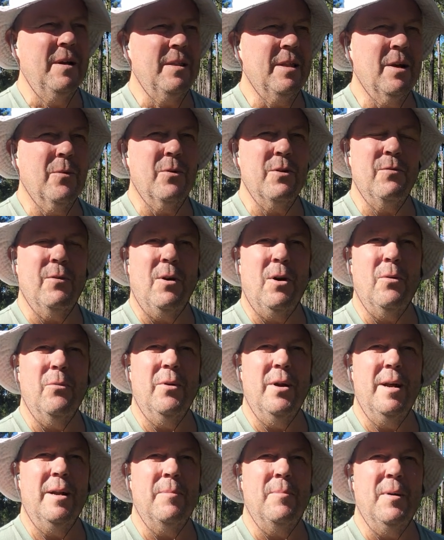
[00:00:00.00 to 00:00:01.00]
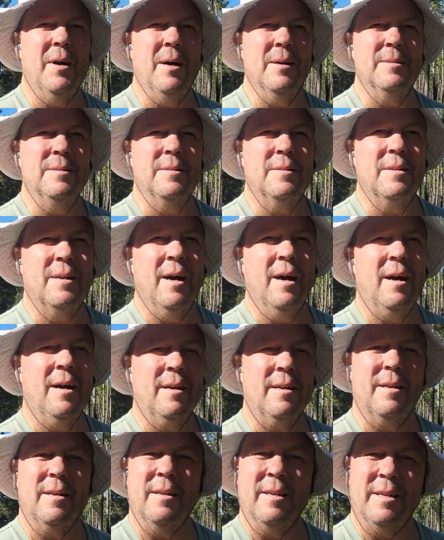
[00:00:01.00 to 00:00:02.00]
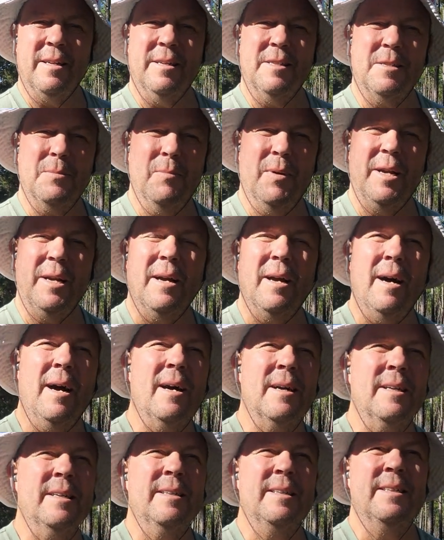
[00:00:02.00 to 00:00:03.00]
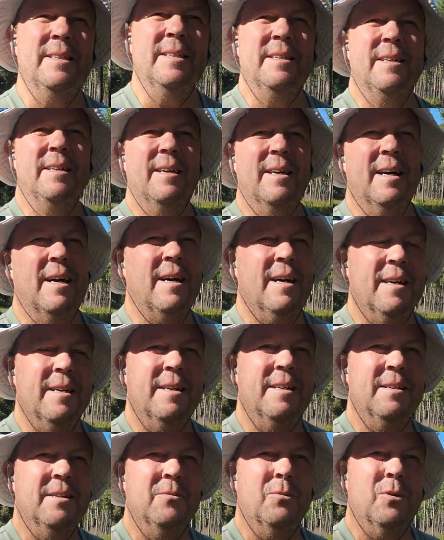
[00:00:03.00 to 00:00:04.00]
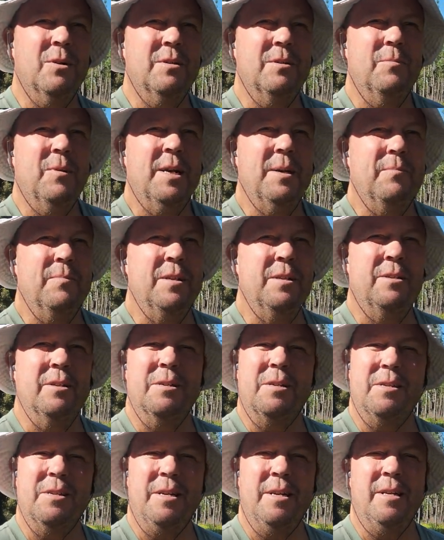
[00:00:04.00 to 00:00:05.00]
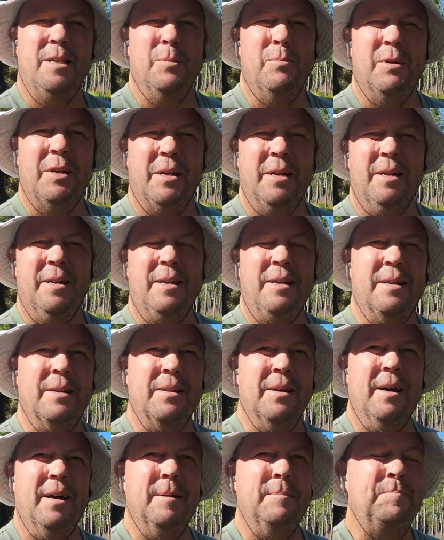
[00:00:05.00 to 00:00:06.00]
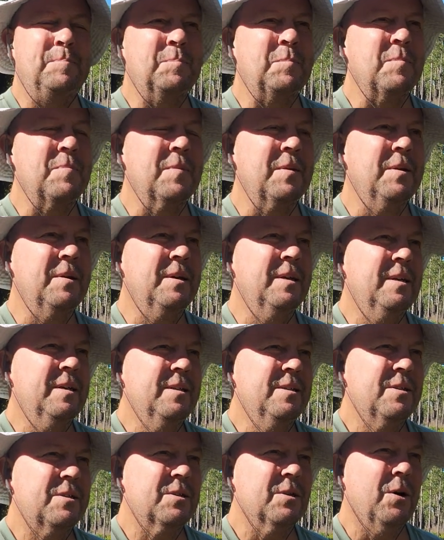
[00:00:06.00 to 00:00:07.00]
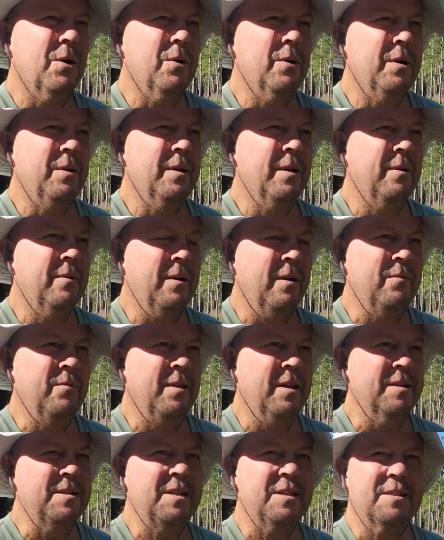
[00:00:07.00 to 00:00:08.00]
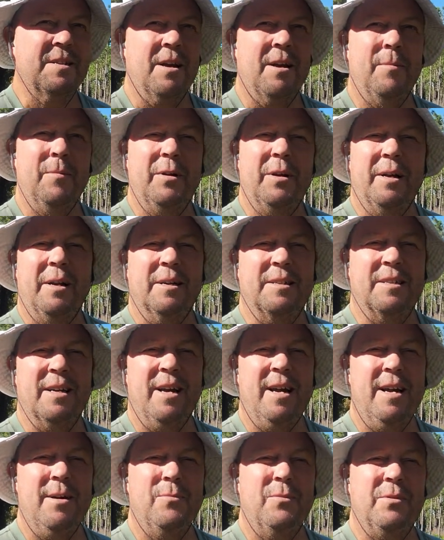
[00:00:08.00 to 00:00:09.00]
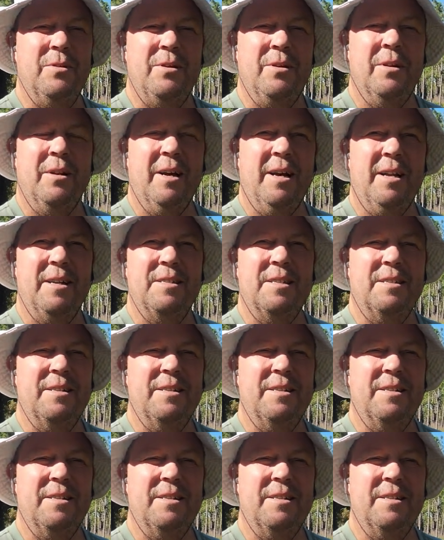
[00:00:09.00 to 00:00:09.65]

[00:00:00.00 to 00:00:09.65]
that we've all read about, Gog against Magog. We might be just seeing the beginning of that. So, and this is coming at a time when the United